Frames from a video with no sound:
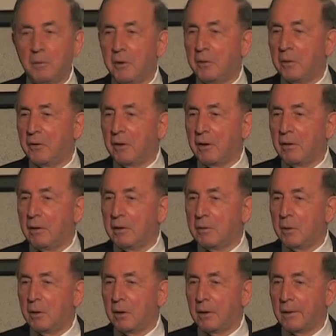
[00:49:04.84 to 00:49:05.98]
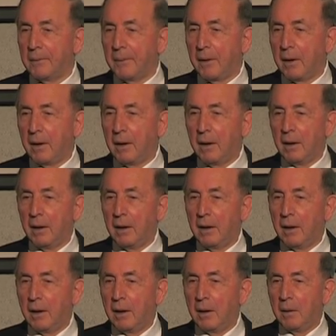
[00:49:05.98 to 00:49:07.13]
which was the Cold War.
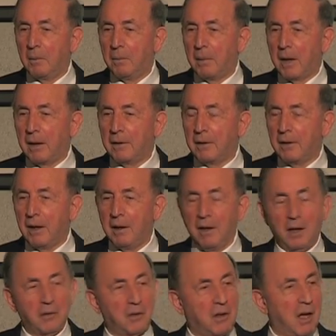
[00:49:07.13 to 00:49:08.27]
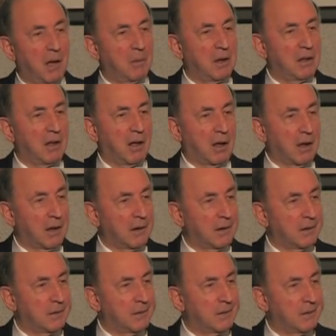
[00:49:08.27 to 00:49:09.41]
But it has come and gone,
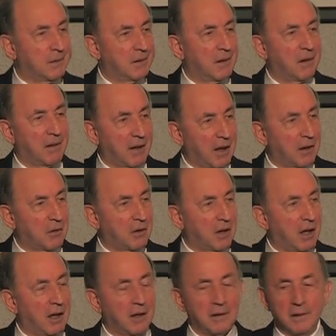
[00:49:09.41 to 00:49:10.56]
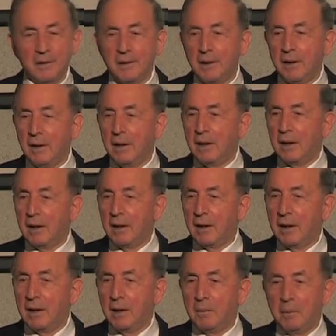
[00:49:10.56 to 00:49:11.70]
thanks God.
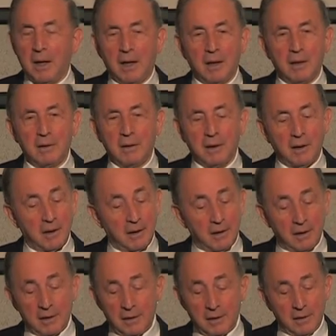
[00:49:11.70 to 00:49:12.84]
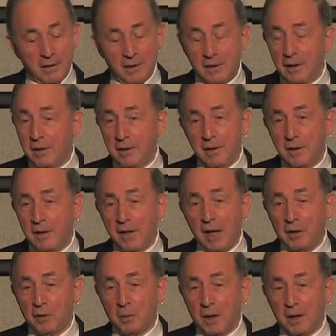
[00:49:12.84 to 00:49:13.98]
But the
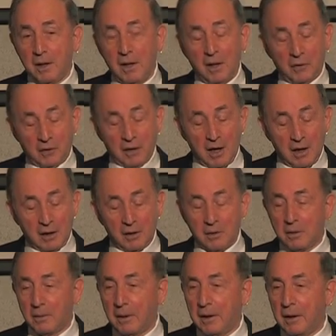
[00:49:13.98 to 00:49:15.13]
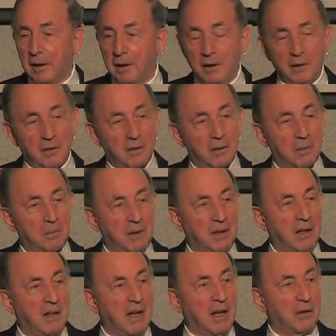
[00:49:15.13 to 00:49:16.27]
next one that has started already is a
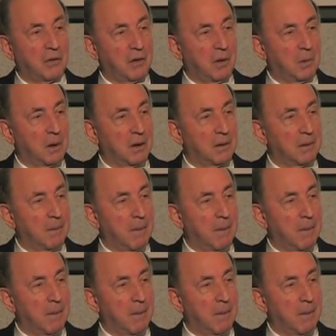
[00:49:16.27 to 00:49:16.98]
pretty nasty one.